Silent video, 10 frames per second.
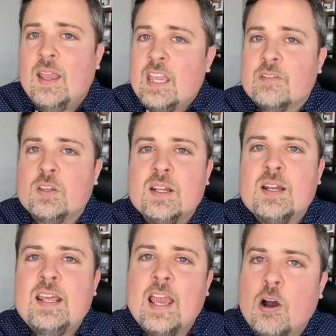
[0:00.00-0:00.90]
Hey, if you need
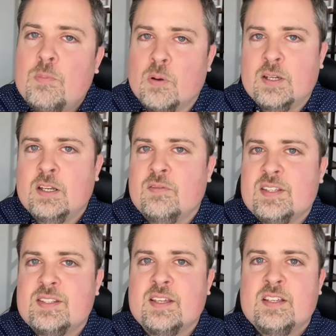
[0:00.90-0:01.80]
any help with any of
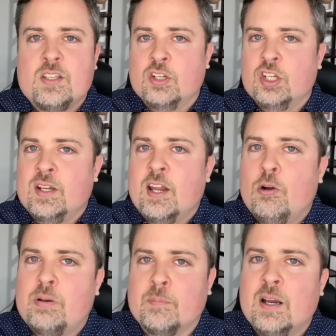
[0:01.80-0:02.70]
these things and you need
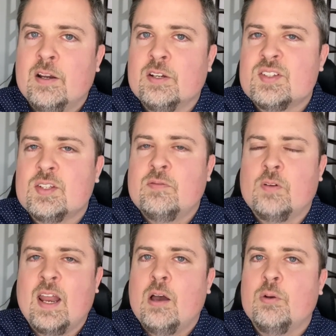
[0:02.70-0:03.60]
help preparing yourself
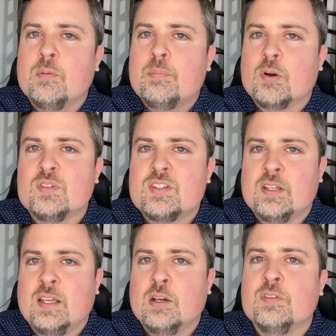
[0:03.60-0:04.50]
on how to approach
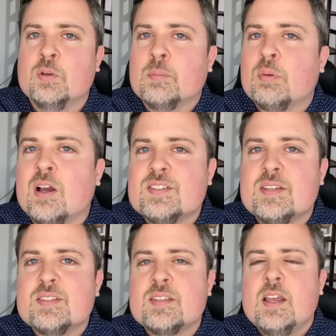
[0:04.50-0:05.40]
the interviewing
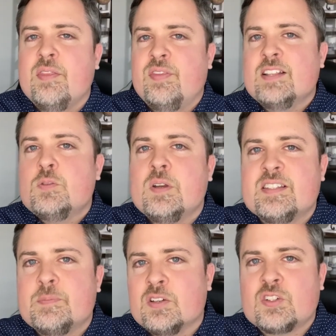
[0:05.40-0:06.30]
process, that's what I
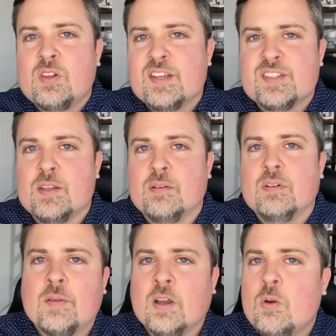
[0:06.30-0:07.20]
specialize in.
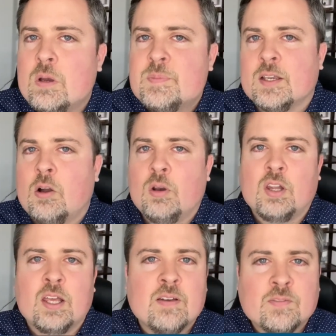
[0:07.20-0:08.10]
I've got a website called
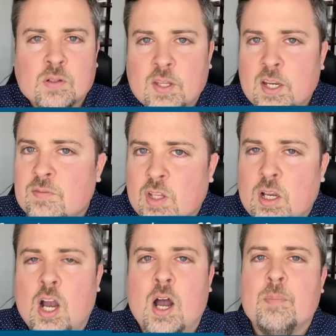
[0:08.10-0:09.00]

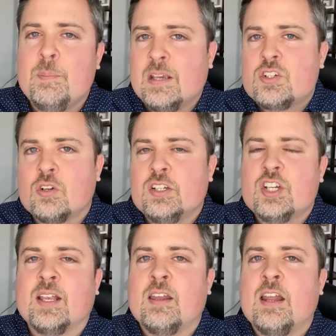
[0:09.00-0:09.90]
lifeafterlayoff.com. Make sure you
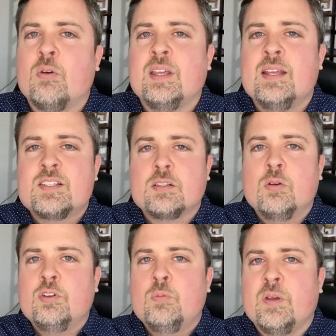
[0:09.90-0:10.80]
check it out. It's
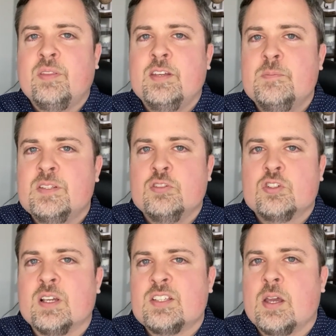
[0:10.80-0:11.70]
loaded with tips and
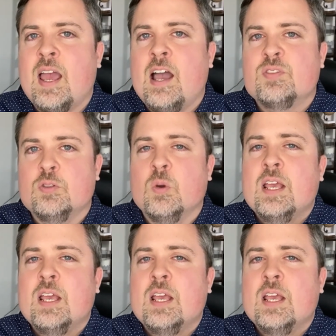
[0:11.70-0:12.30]
tricks on how to